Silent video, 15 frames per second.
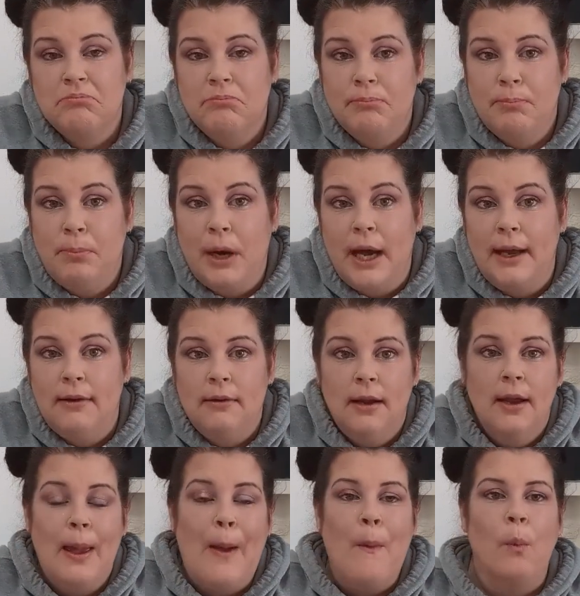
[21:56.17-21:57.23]
but
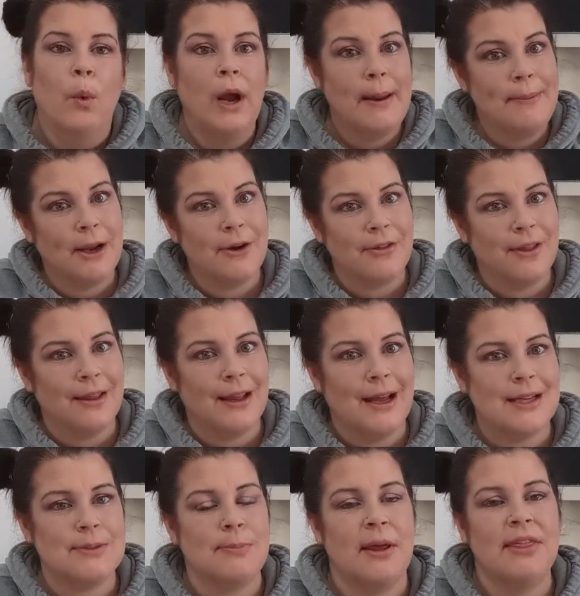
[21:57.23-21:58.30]
way better than
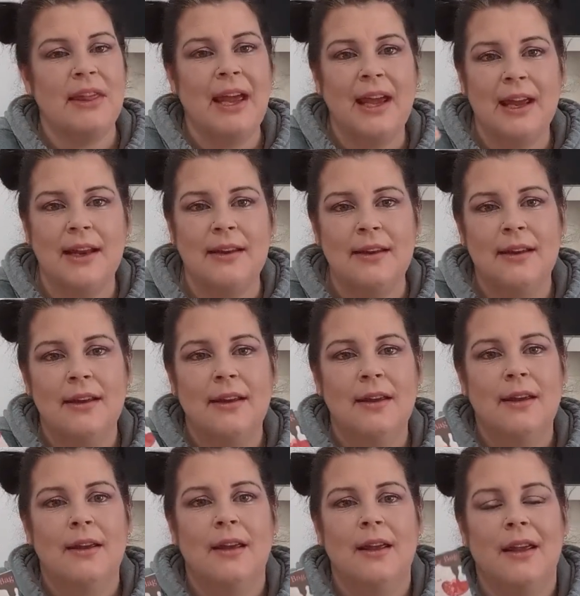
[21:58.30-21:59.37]
last month. And
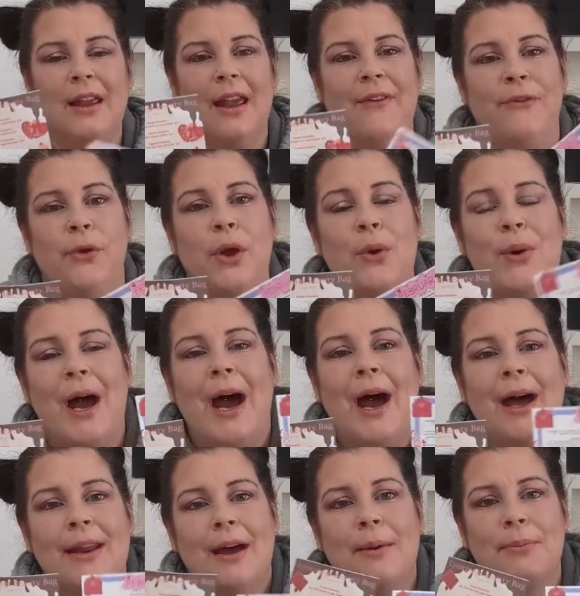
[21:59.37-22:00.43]
if you
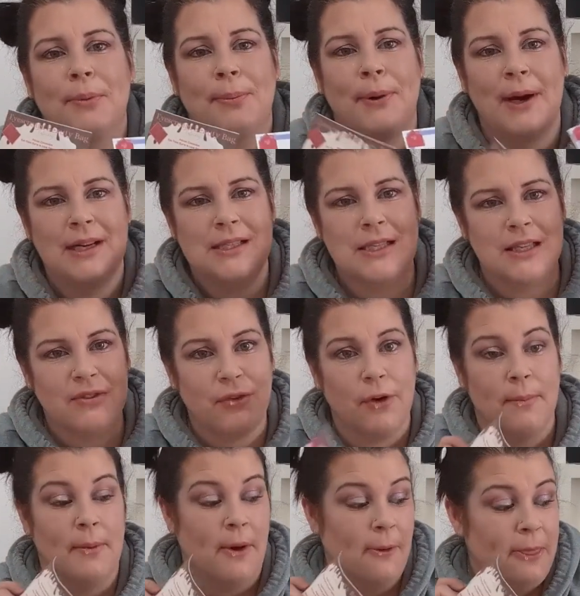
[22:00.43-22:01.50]
add up the prices for
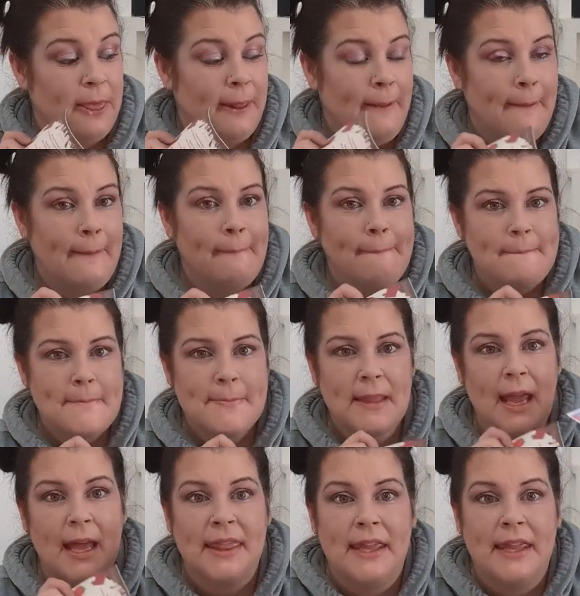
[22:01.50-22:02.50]
both, I